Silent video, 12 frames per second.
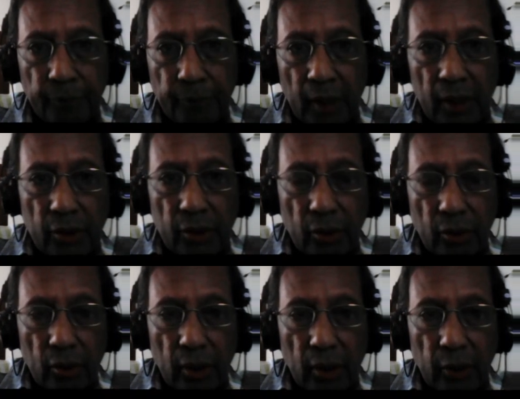
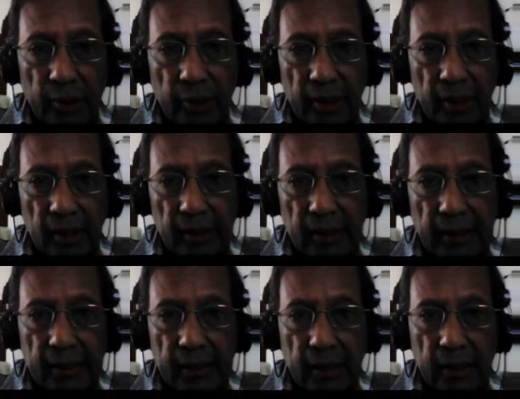So questions such as
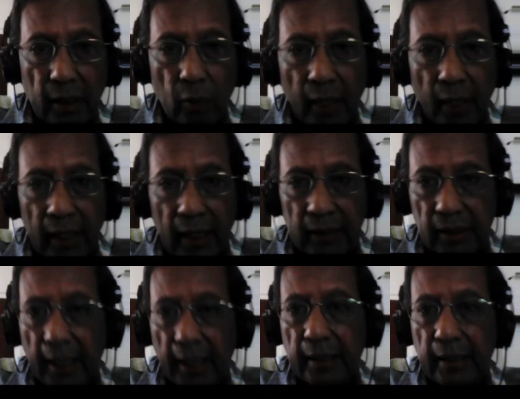why are the
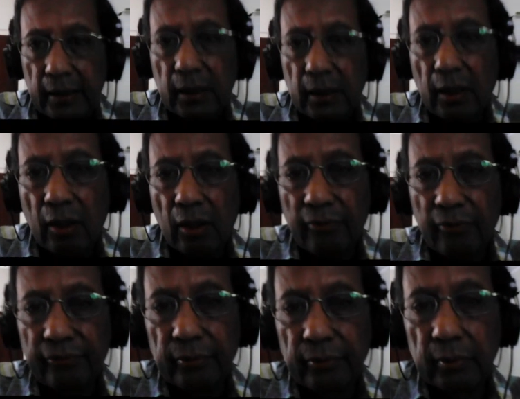signs of
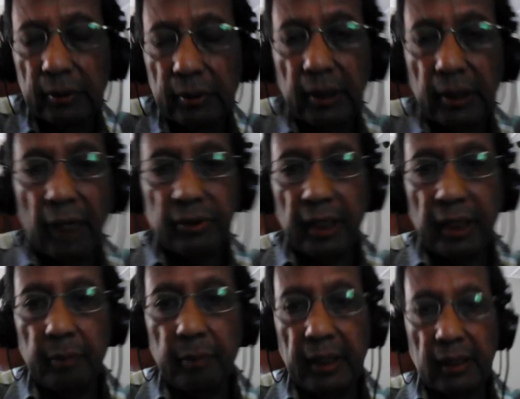the downside
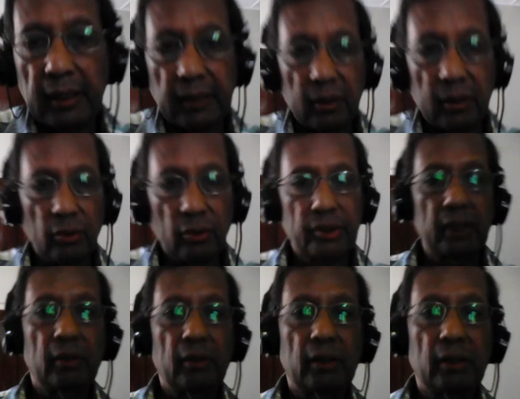betas and
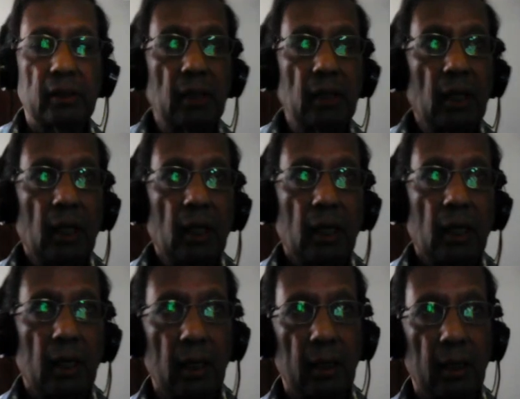co-skewness
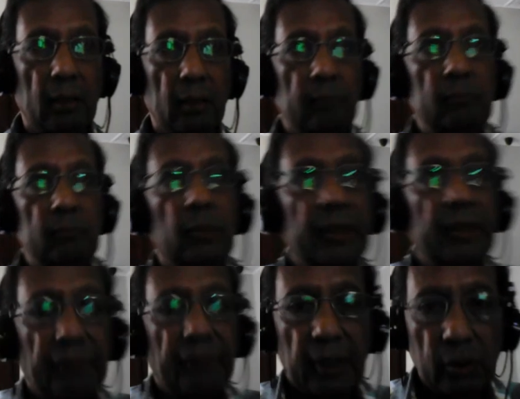
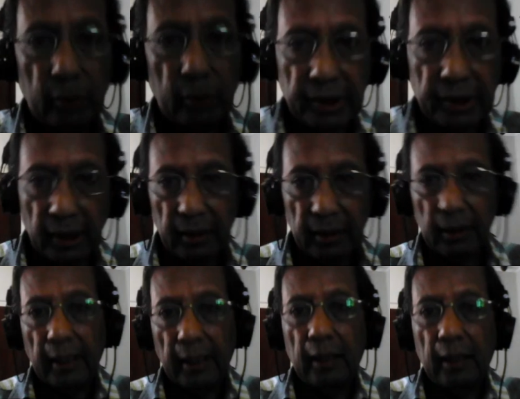different to each other,
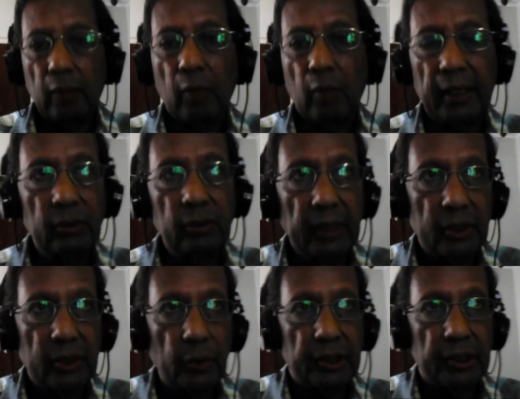and why do they
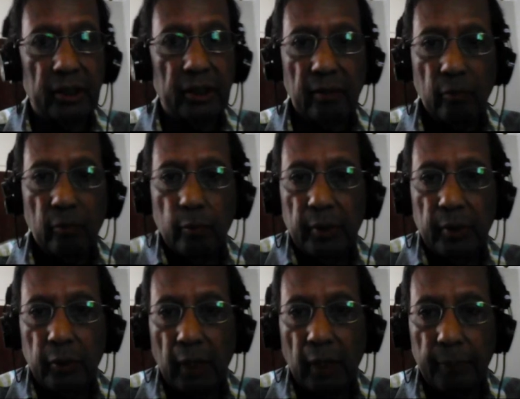switch between
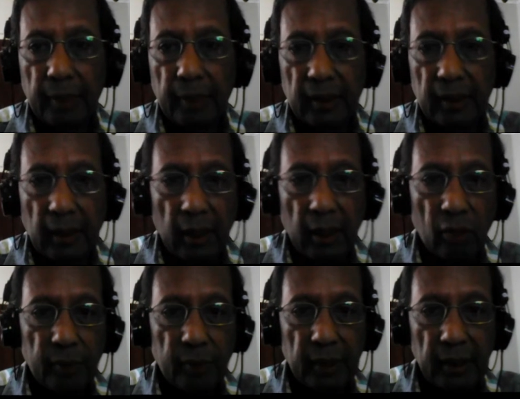up periods and down
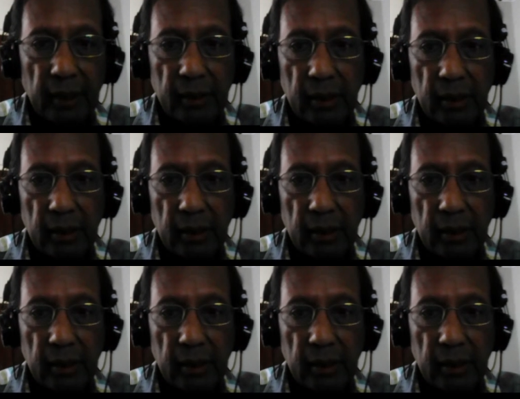periods?